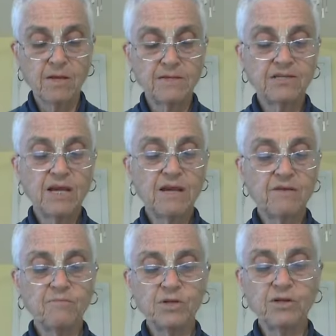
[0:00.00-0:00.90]
The seed
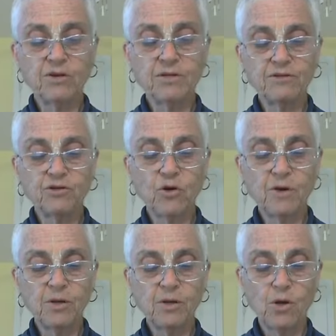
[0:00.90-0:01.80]
of material
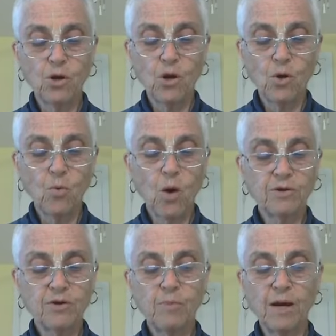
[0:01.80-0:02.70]
enjoyment,
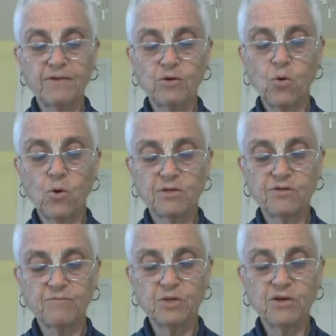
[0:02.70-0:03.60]
watered by the
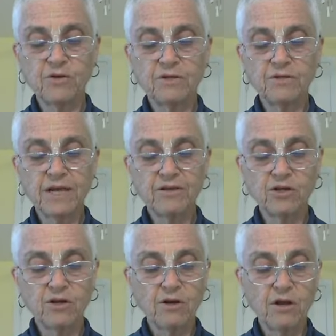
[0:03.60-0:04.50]
course of material
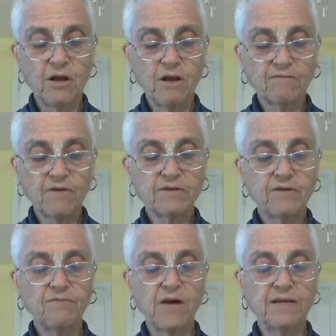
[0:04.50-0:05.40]
nature,
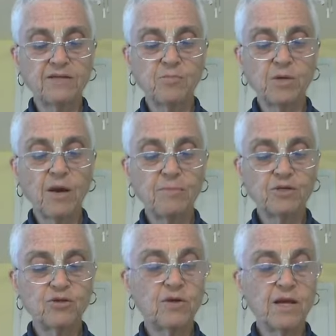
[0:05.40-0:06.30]
fructifies to become a
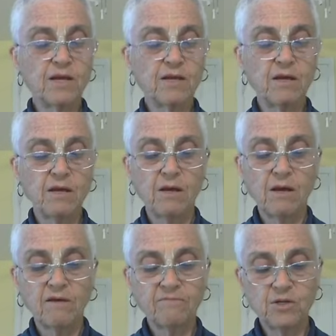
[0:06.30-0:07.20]
tree
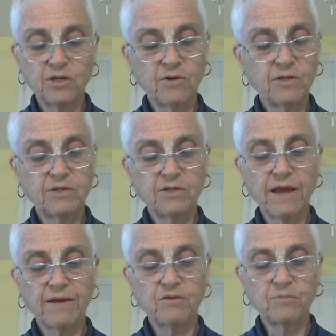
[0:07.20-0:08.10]
of material
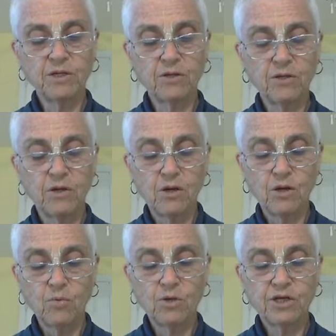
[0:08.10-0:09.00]
entanglement,
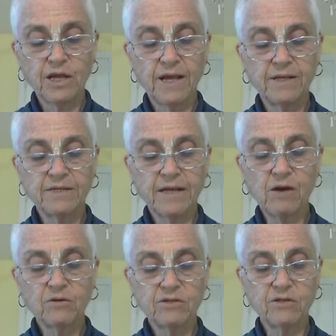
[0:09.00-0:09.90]
which
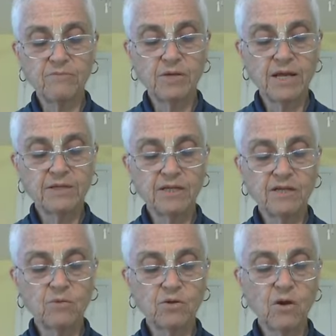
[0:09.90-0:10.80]
endows the living
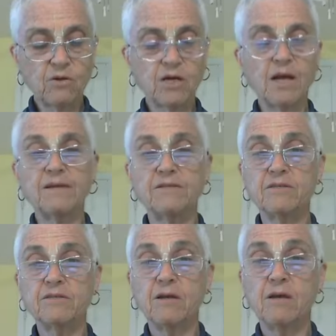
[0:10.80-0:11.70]
entity with all
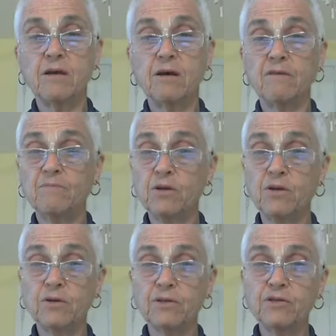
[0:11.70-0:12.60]
kinds of
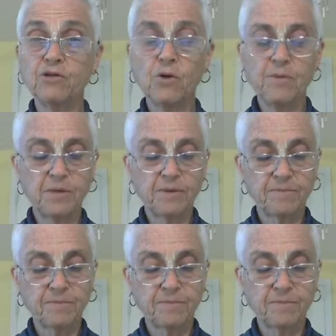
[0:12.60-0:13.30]
material enjoyment.